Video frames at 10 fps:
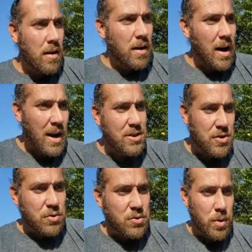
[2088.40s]
I
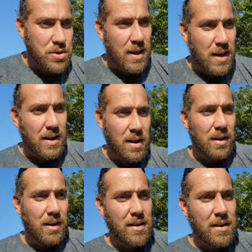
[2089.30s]
just wish that a
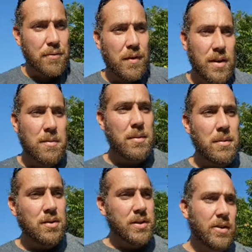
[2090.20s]
lot of the fucking
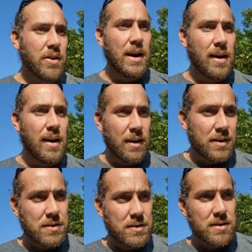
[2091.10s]
military
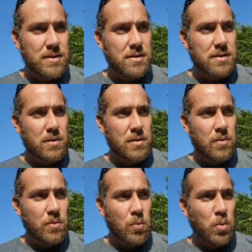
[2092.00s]
guys
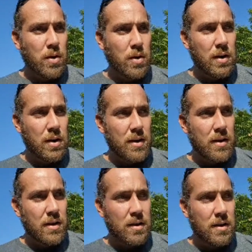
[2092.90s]
would,
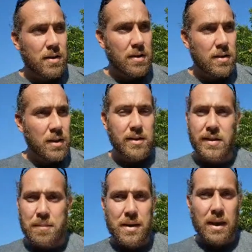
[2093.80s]
like
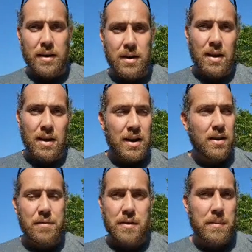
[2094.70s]
Tim Kennedy. I
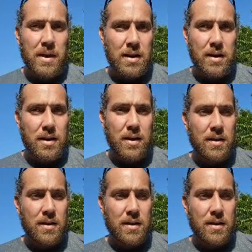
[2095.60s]
love Tim Kennedy.